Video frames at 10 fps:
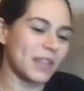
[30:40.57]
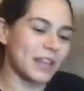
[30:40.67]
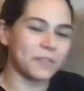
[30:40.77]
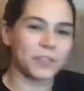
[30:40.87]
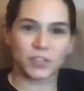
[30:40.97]

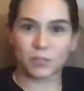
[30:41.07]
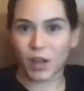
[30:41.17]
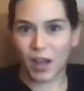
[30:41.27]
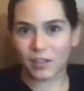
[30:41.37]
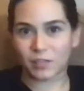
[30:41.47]
and it feels
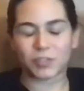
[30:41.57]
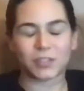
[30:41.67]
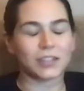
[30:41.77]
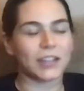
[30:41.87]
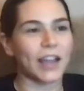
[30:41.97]

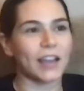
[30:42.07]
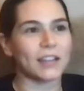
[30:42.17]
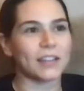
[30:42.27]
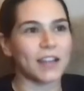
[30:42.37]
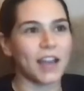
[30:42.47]
impossible.
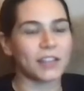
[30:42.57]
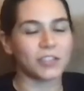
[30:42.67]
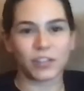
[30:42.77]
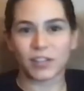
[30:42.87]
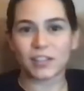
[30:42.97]
And
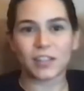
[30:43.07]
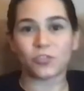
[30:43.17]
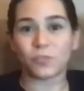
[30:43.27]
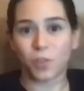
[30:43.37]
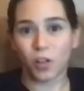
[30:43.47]
during the stage,
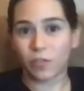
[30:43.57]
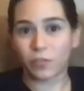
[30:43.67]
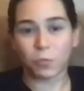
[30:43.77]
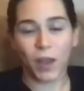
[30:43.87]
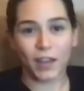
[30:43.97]
you fall off
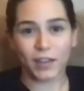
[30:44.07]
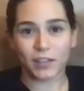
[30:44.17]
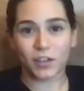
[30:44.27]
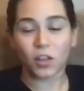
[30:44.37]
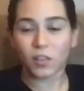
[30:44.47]
the
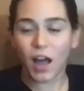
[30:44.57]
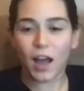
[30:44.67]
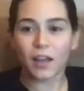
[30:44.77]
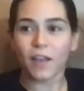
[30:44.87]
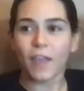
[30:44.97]
wagon a
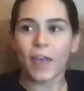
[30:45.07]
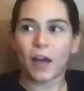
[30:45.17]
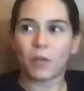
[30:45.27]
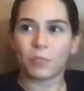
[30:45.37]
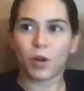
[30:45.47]
lot,
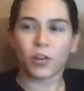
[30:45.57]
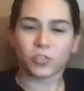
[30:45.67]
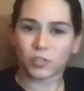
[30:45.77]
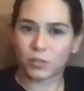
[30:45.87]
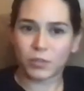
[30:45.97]
um,
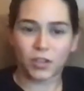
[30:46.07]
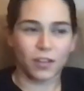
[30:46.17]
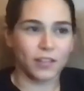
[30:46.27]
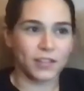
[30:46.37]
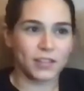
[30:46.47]
partially
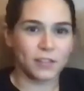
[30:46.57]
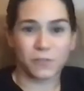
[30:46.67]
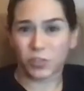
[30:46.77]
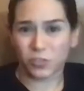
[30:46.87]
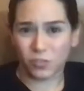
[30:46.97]
because it
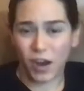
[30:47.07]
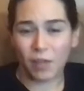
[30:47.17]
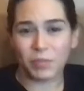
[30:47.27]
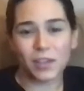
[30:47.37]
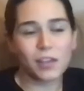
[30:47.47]
feels
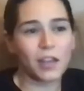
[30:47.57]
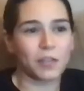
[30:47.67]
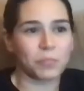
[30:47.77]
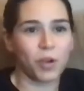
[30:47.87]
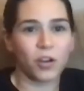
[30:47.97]
crappy,
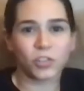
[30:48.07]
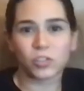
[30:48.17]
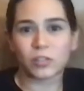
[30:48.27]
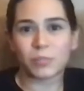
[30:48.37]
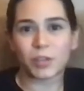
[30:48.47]
and
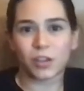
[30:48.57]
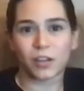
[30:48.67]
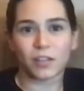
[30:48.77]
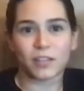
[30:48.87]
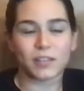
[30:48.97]
partially
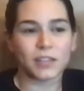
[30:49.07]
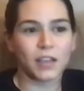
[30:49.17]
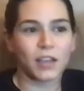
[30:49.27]
because